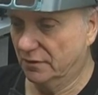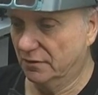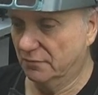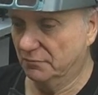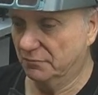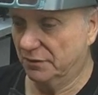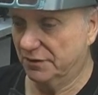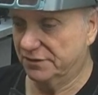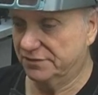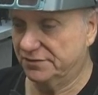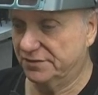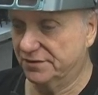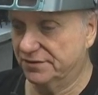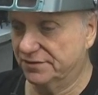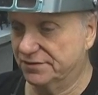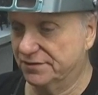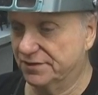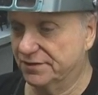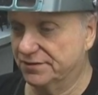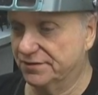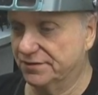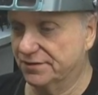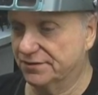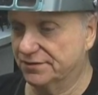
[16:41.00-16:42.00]
But since
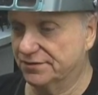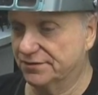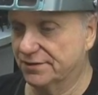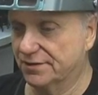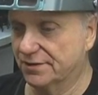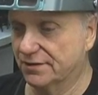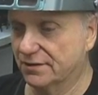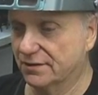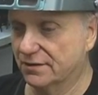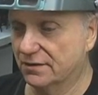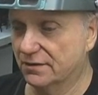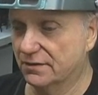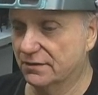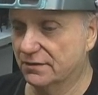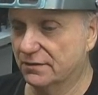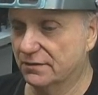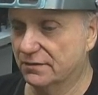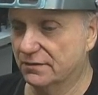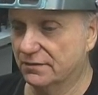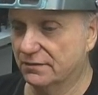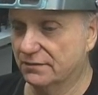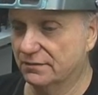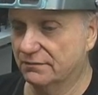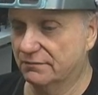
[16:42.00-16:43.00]
this is
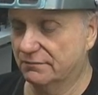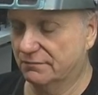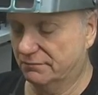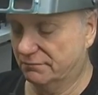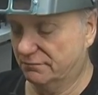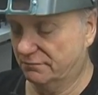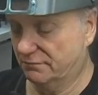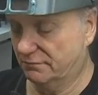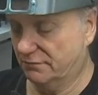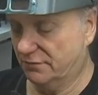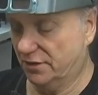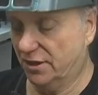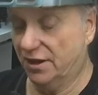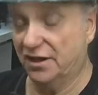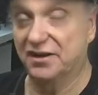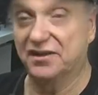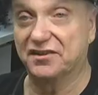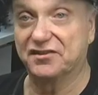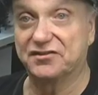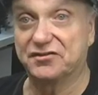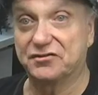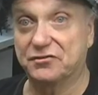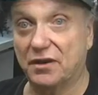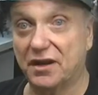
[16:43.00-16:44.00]
an
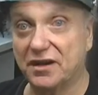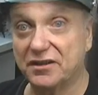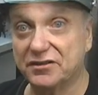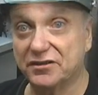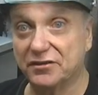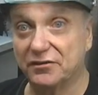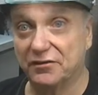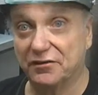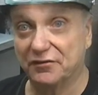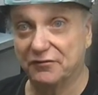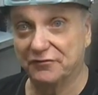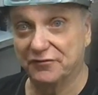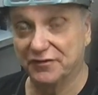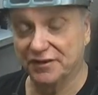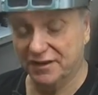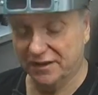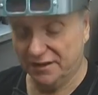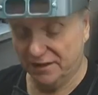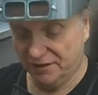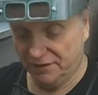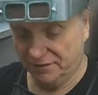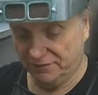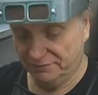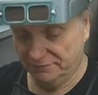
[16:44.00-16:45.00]
instructional
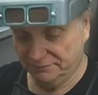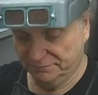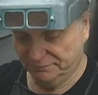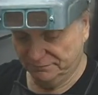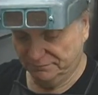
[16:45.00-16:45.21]
video,